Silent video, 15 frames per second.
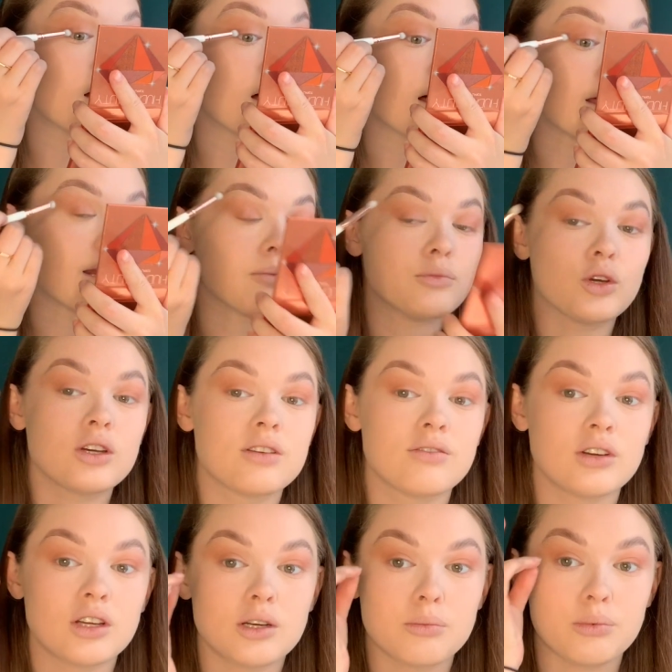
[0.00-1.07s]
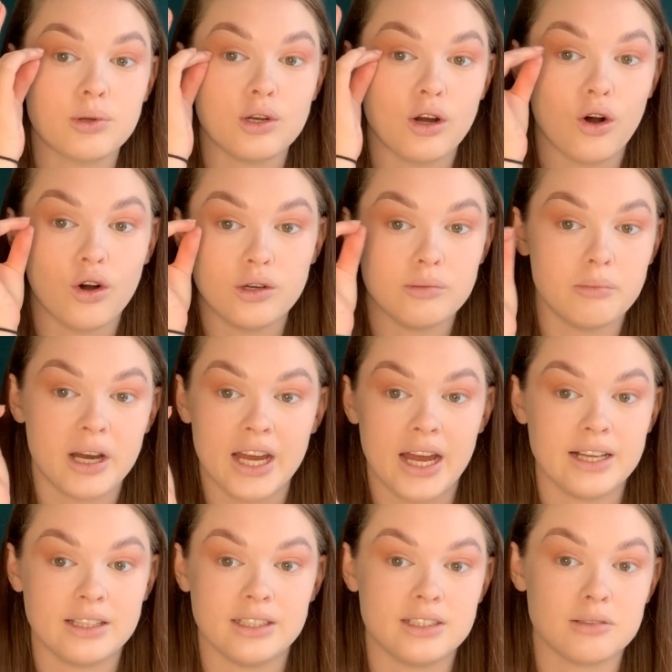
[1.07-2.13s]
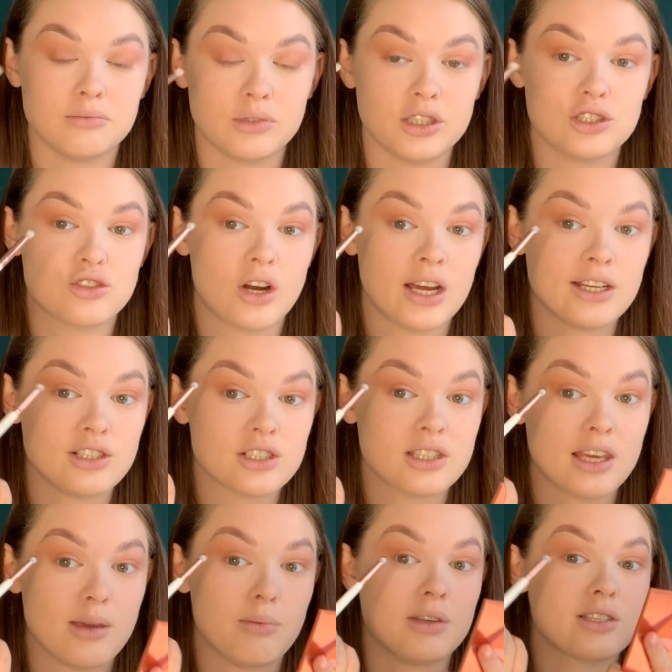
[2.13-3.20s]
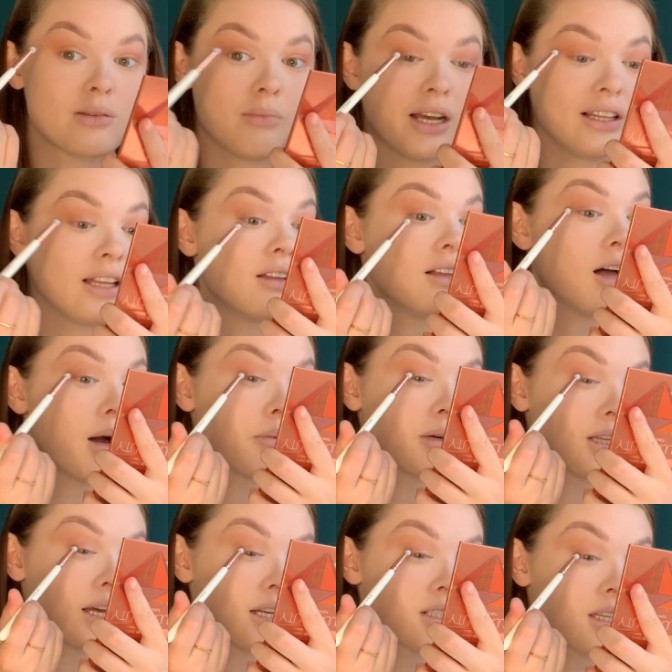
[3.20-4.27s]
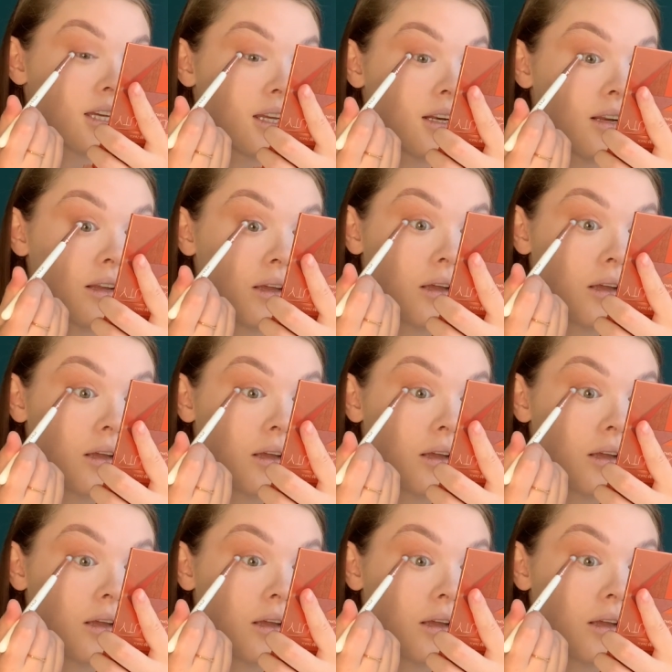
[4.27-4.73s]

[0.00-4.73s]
And I'm not even going to put it on my eyelid, I'm going to try and just keep it to my upper lash line